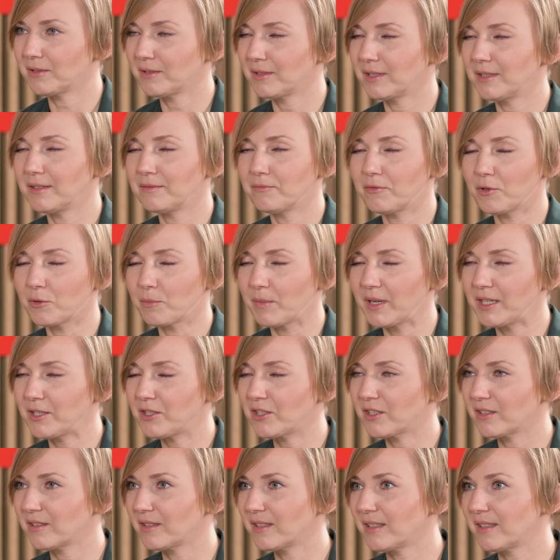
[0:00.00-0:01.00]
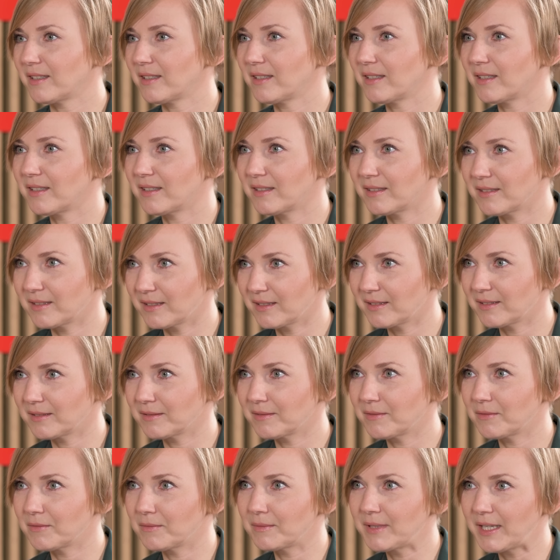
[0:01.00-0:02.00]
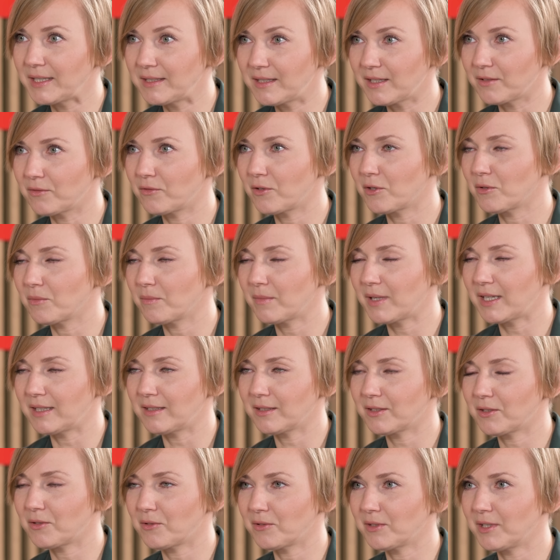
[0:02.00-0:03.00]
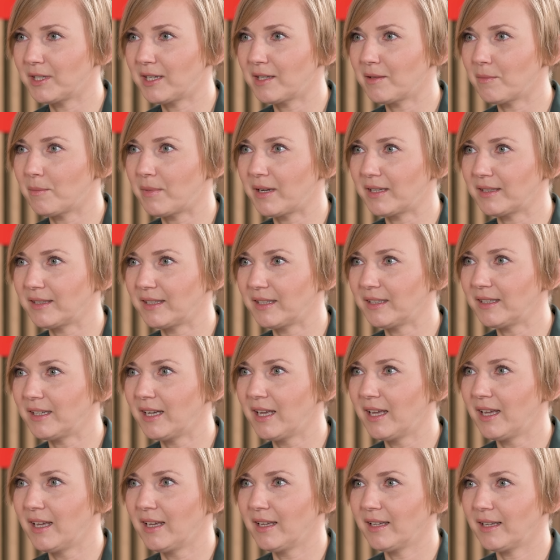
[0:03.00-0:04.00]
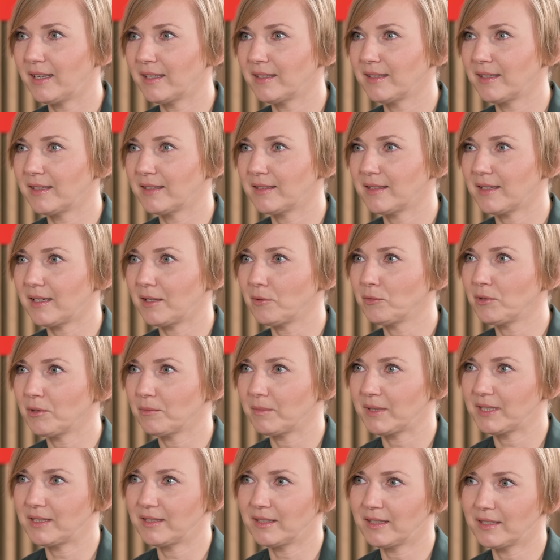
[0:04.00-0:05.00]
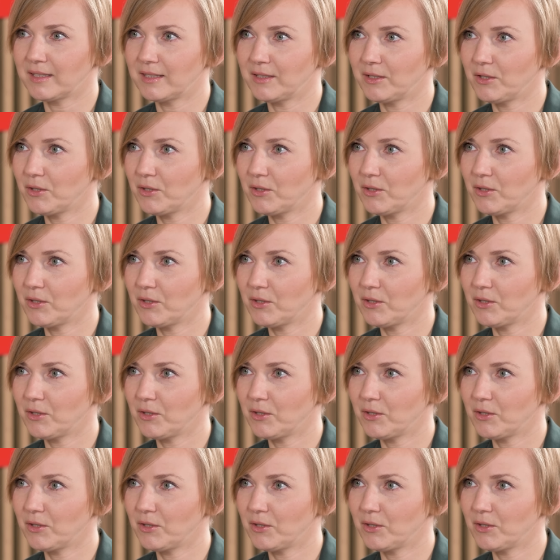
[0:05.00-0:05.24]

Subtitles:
information data from electronic banking can get automatically